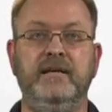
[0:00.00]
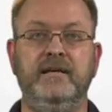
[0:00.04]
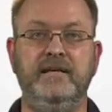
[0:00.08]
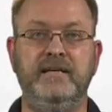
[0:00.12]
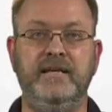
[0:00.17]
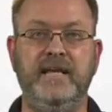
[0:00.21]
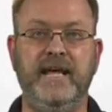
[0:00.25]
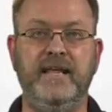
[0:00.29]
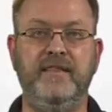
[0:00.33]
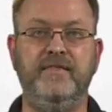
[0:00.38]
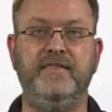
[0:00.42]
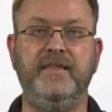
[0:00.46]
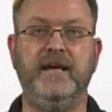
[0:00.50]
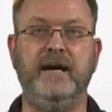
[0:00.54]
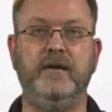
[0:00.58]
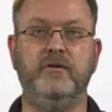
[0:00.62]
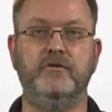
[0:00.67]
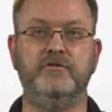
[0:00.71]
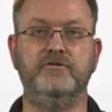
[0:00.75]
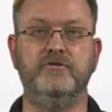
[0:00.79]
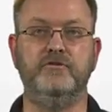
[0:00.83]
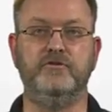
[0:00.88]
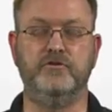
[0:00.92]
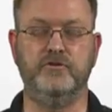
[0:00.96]

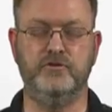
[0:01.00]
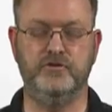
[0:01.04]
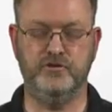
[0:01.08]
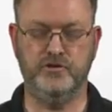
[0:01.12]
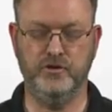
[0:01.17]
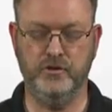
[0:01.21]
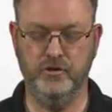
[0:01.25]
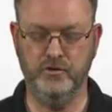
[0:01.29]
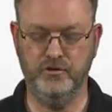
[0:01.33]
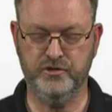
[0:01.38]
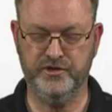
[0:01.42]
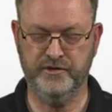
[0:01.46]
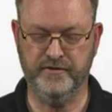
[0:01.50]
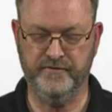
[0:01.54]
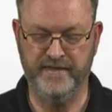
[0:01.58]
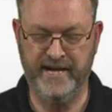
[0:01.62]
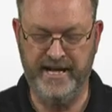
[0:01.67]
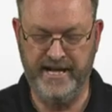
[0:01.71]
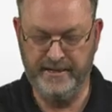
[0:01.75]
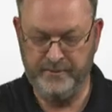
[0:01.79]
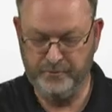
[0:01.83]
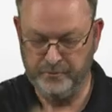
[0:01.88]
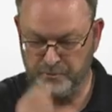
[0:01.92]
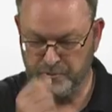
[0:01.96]
10,000 solution
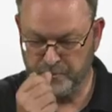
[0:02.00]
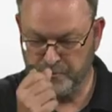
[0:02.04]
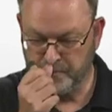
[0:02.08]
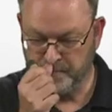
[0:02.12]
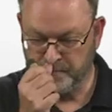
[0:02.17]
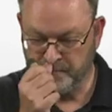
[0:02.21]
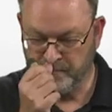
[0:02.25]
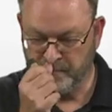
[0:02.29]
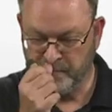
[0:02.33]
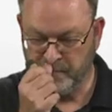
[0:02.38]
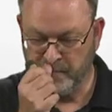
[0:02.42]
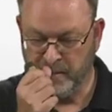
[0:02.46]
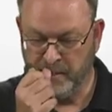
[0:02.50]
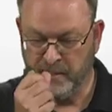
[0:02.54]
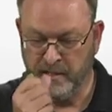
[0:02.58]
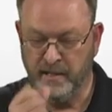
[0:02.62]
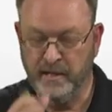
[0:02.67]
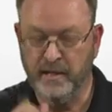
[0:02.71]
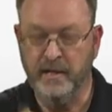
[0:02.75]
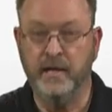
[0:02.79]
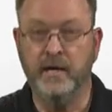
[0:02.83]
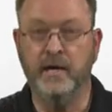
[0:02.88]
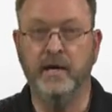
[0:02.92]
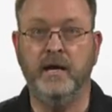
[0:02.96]
values.
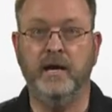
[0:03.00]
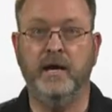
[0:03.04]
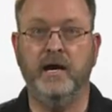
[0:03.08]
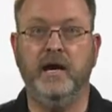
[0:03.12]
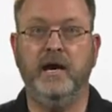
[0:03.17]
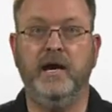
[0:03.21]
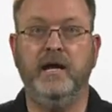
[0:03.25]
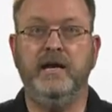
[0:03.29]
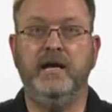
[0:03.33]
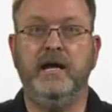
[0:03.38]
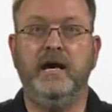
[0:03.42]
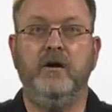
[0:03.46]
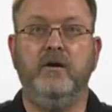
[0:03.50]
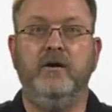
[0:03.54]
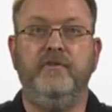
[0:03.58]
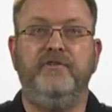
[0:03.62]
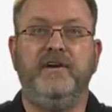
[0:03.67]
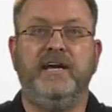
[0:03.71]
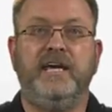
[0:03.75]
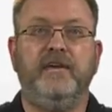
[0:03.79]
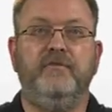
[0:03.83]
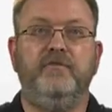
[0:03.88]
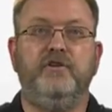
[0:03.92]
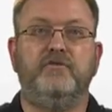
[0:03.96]
And now if
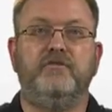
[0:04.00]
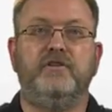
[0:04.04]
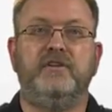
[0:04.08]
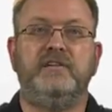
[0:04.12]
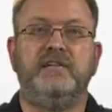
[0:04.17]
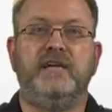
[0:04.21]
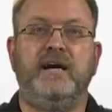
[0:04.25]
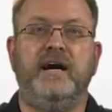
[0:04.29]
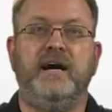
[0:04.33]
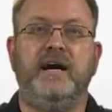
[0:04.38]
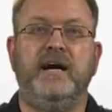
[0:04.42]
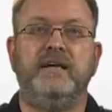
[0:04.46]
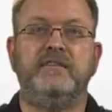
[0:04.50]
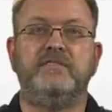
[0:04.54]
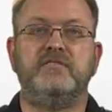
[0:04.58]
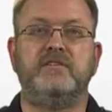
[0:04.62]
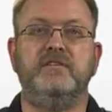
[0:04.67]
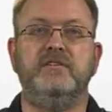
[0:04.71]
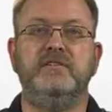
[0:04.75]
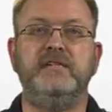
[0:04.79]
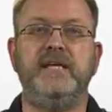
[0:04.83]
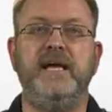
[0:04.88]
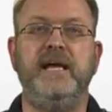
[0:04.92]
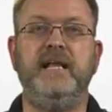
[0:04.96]
I give you the
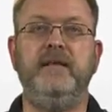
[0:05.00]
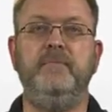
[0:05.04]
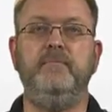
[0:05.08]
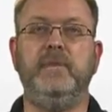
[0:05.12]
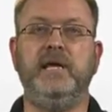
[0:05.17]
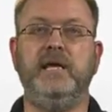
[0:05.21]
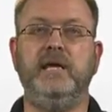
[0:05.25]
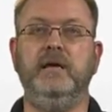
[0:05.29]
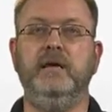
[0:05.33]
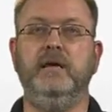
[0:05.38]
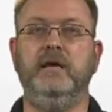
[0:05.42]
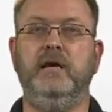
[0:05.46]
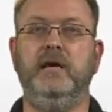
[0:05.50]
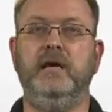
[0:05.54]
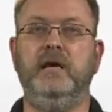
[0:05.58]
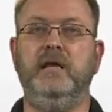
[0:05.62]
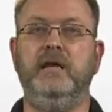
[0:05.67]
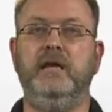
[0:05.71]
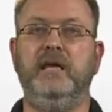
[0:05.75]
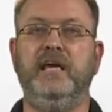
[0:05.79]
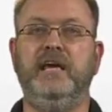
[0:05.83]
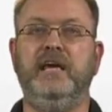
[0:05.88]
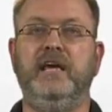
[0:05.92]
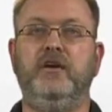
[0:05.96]
task, tell me
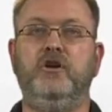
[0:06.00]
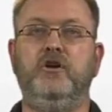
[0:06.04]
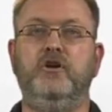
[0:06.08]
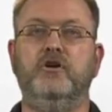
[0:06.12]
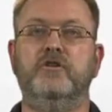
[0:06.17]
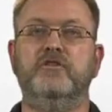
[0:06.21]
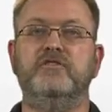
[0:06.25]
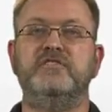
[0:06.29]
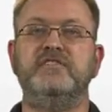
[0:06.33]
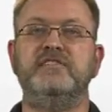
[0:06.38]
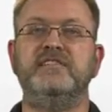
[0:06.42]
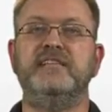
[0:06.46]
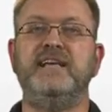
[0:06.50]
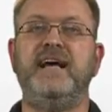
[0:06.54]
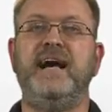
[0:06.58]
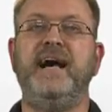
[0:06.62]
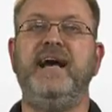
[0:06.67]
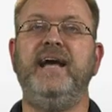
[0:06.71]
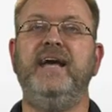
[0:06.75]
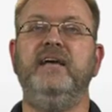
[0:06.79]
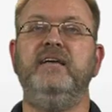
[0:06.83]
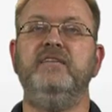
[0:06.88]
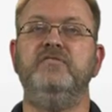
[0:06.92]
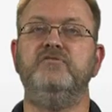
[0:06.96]
in a
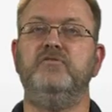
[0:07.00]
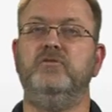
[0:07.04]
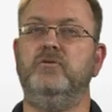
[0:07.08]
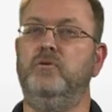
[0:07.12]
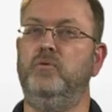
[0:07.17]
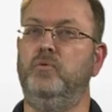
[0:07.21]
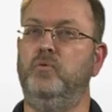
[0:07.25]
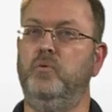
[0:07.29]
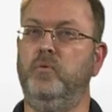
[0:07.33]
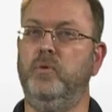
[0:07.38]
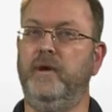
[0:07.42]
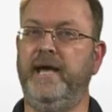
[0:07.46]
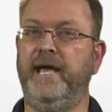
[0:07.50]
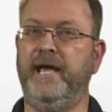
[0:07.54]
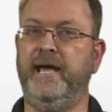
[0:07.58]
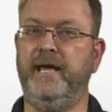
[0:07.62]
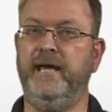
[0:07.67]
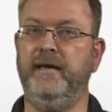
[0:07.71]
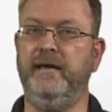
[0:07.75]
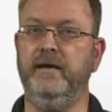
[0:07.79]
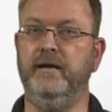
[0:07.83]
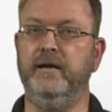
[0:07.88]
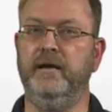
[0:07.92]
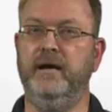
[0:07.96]
concise
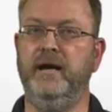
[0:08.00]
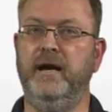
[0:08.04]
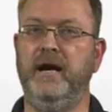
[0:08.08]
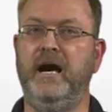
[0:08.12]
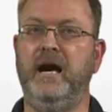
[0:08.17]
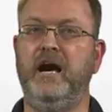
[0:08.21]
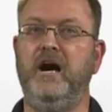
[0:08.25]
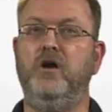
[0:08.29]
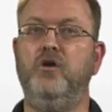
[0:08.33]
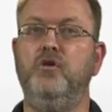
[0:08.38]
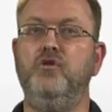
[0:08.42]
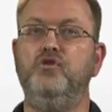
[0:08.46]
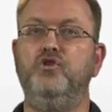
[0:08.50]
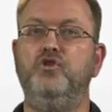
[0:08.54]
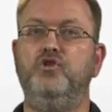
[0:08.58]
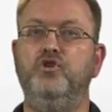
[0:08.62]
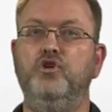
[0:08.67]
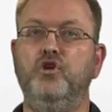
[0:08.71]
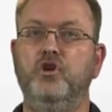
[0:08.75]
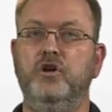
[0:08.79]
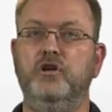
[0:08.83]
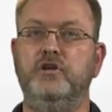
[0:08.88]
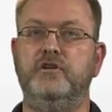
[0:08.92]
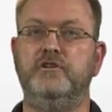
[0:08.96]
way how
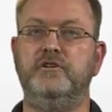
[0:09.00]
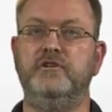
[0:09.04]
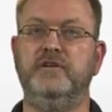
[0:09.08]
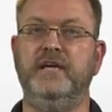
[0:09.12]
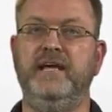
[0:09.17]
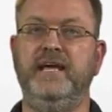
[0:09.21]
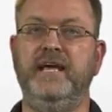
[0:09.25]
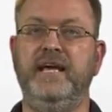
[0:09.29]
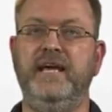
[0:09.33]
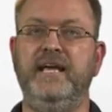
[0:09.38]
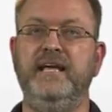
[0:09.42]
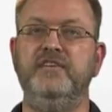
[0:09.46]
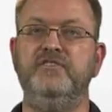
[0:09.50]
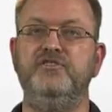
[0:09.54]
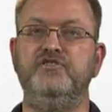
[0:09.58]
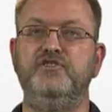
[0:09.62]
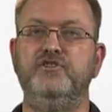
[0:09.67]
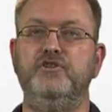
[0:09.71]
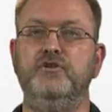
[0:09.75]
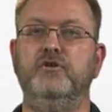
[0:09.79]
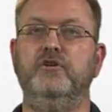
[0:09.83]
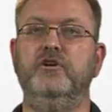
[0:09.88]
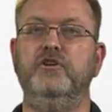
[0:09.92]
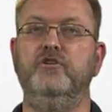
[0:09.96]
good is
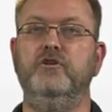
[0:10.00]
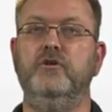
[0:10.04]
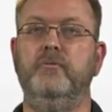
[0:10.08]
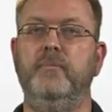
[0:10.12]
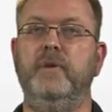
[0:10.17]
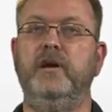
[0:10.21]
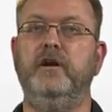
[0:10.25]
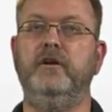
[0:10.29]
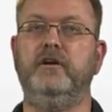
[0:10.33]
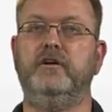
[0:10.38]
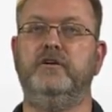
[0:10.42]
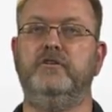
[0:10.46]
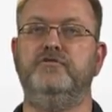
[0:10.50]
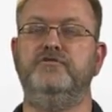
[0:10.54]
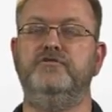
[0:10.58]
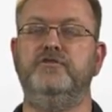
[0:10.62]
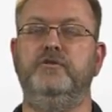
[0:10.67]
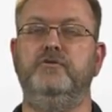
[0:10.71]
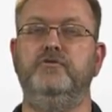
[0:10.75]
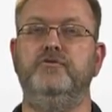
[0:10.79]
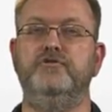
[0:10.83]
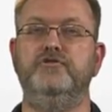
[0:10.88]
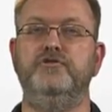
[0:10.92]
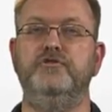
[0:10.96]
your numerical
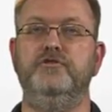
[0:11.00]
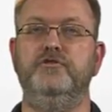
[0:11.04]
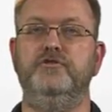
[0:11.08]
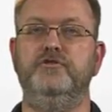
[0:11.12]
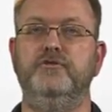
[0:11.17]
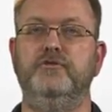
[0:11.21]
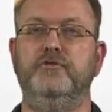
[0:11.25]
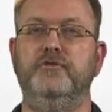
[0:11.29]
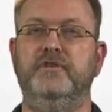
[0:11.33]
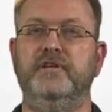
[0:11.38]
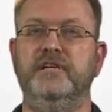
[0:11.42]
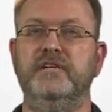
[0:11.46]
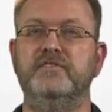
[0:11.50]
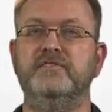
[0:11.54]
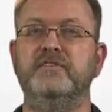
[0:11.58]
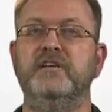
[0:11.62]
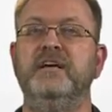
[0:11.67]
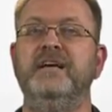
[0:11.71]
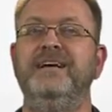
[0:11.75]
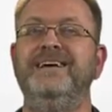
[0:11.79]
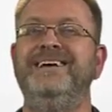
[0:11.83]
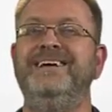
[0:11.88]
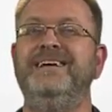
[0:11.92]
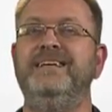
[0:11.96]
solution to this
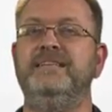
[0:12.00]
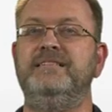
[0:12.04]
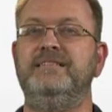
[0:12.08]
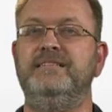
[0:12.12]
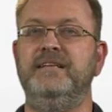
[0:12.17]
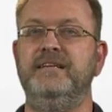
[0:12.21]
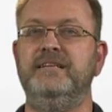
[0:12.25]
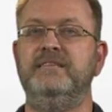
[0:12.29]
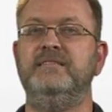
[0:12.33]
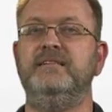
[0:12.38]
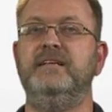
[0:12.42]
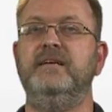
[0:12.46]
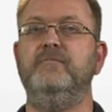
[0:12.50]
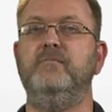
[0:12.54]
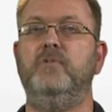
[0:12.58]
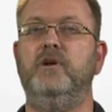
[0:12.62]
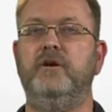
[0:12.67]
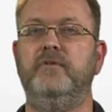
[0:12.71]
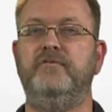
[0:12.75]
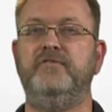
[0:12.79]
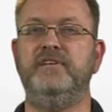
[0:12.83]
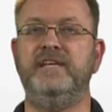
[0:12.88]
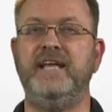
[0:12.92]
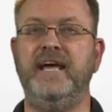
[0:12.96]
system
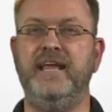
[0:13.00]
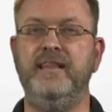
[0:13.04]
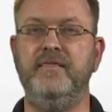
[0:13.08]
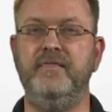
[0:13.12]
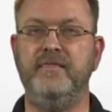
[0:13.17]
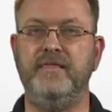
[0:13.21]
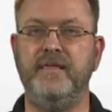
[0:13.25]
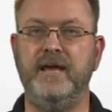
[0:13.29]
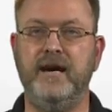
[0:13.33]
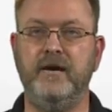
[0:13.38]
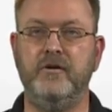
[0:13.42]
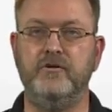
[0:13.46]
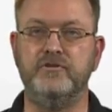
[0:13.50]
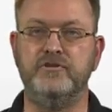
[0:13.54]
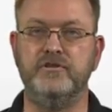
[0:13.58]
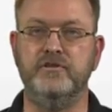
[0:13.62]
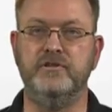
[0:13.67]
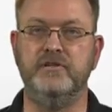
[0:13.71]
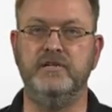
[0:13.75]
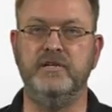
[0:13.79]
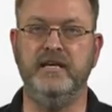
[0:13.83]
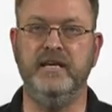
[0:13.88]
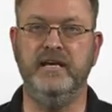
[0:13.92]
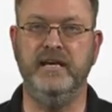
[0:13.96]
of
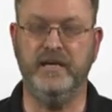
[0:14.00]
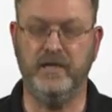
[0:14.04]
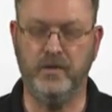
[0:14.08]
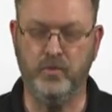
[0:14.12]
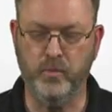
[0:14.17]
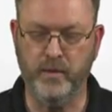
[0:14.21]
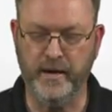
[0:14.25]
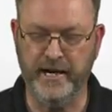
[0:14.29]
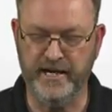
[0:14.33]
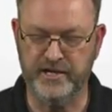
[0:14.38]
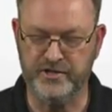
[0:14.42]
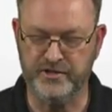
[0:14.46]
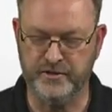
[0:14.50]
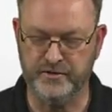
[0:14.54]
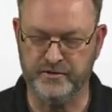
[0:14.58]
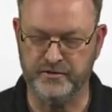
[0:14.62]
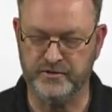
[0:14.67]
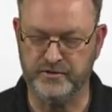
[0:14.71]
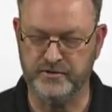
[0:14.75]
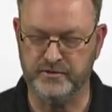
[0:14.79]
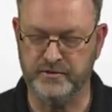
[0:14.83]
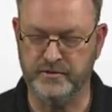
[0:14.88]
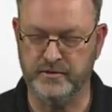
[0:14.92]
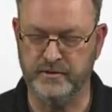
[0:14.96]
10,000
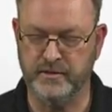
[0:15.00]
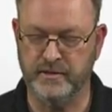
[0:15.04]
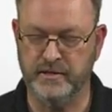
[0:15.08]
equations,